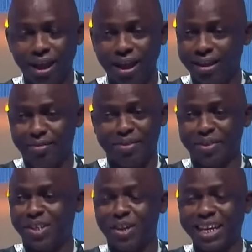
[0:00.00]
and
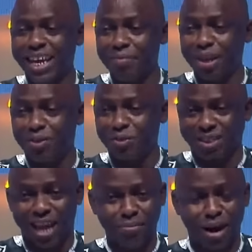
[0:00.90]
immigration came in to
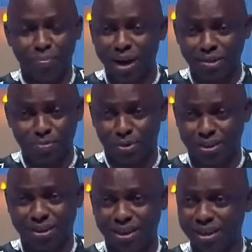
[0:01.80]
stamp our passports,